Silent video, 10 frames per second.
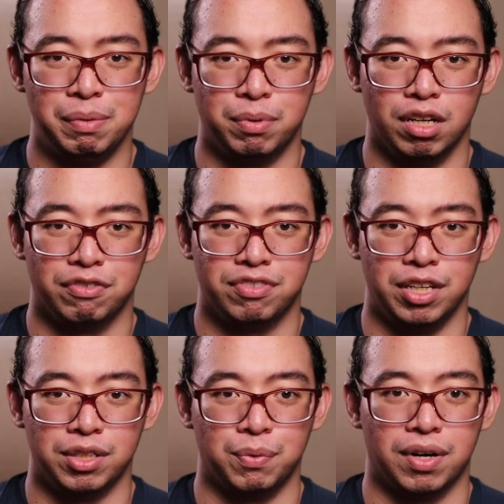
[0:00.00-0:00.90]
people of
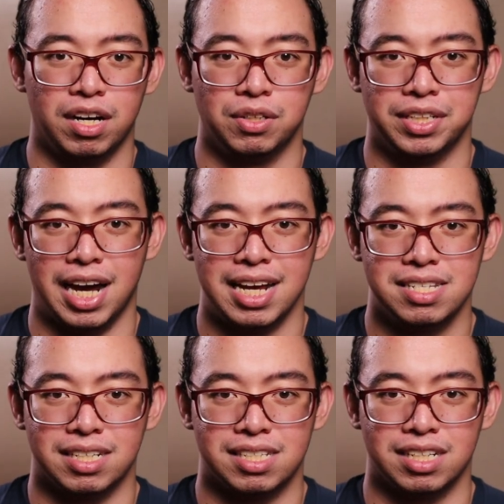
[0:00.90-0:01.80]
Teotihuacan or the
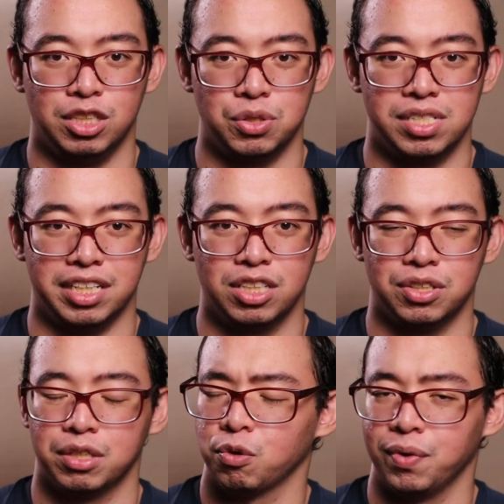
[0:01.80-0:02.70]
Aztecs can use the
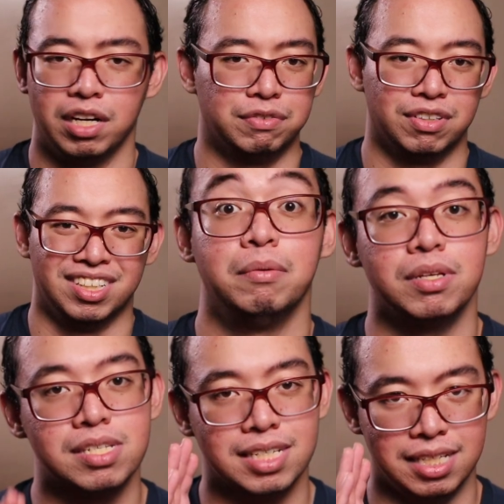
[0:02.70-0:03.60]
internet or whatever. I'm just